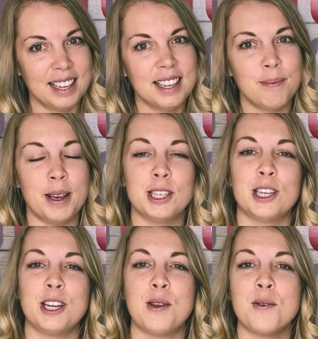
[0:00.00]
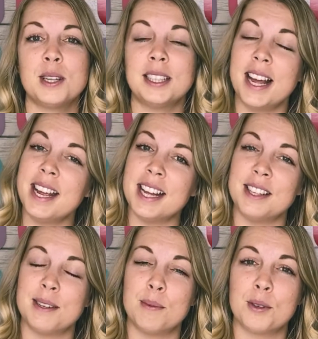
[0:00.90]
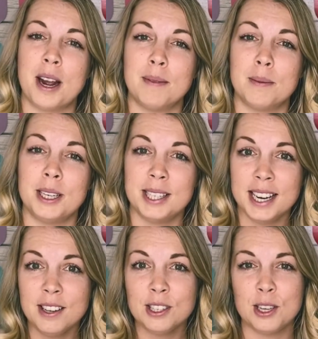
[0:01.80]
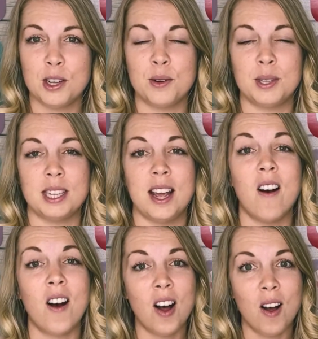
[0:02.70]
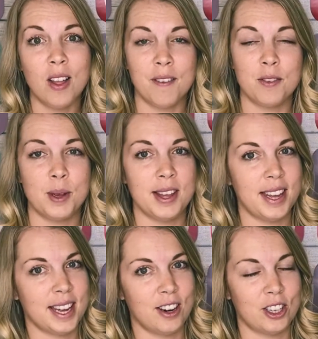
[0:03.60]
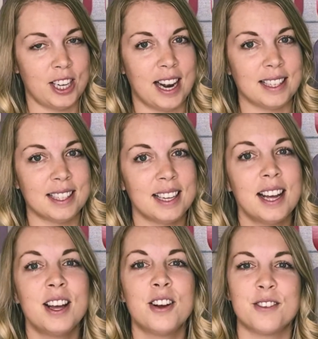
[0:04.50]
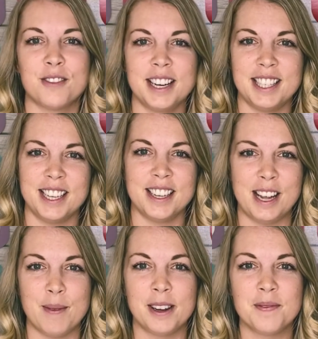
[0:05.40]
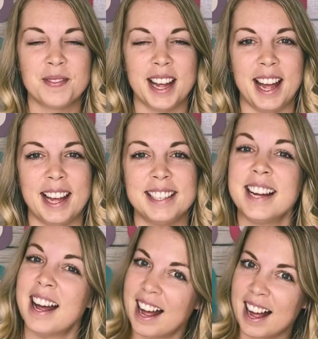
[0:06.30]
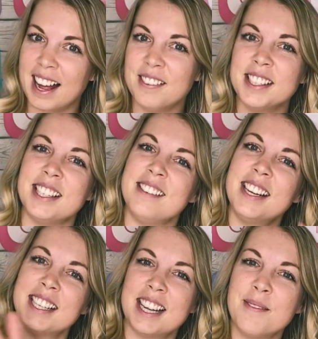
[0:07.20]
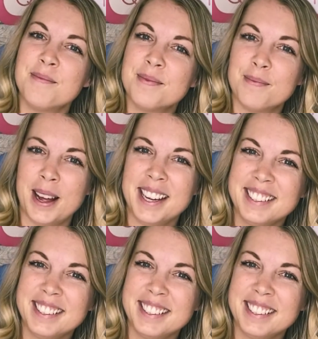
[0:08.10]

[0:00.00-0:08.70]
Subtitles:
Make sure you like and subscribe to my channel so you see all of the weekly Kinder Chats right to your email. And I will see you next time. Bye.